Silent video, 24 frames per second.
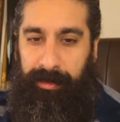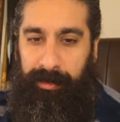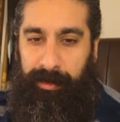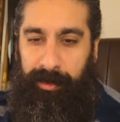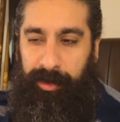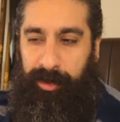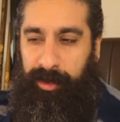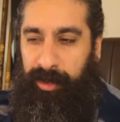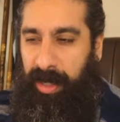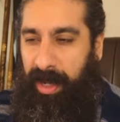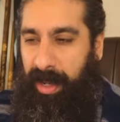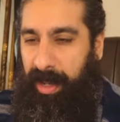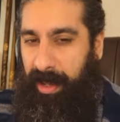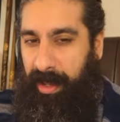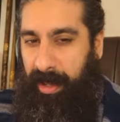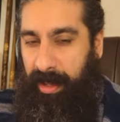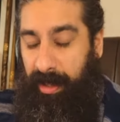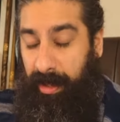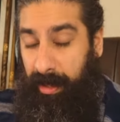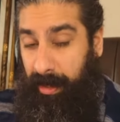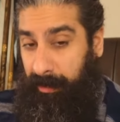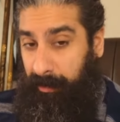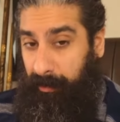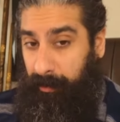
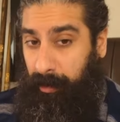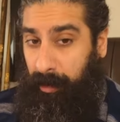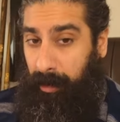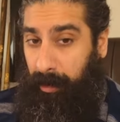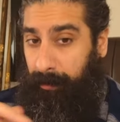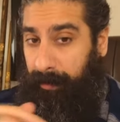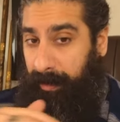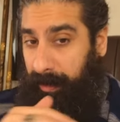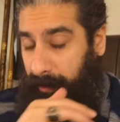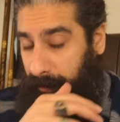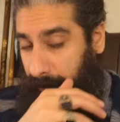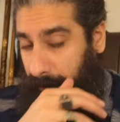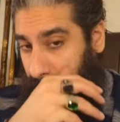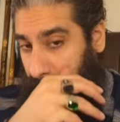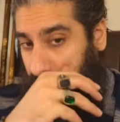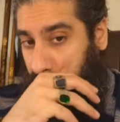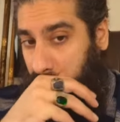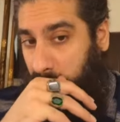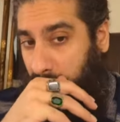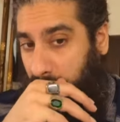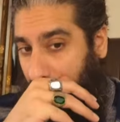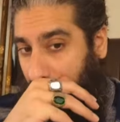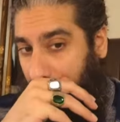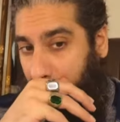share, and comment
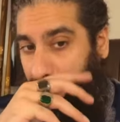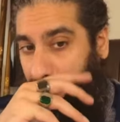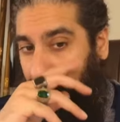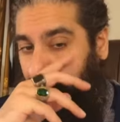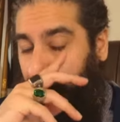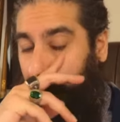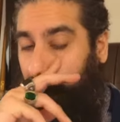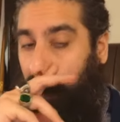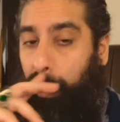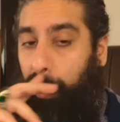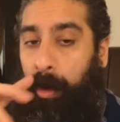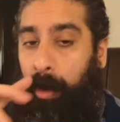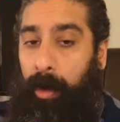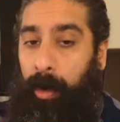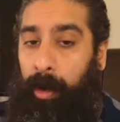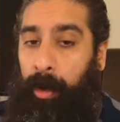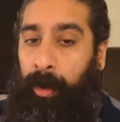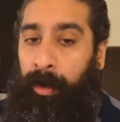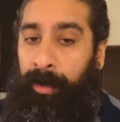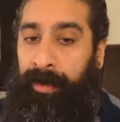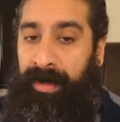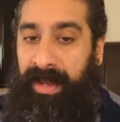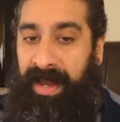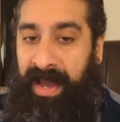
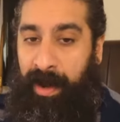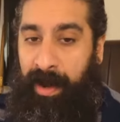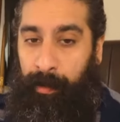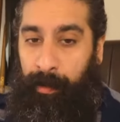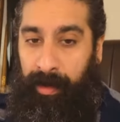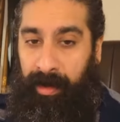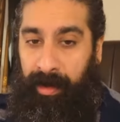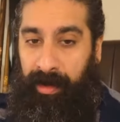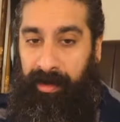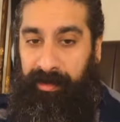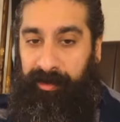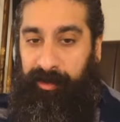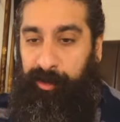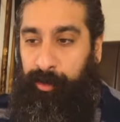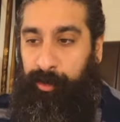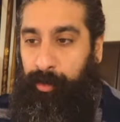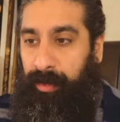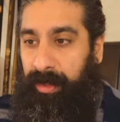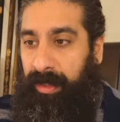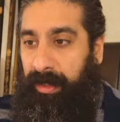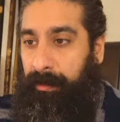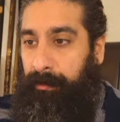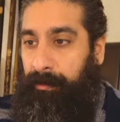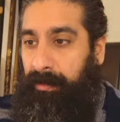on our
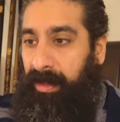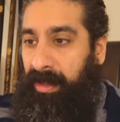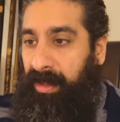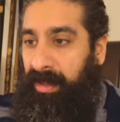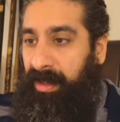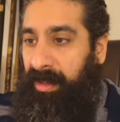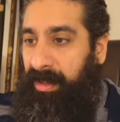stream.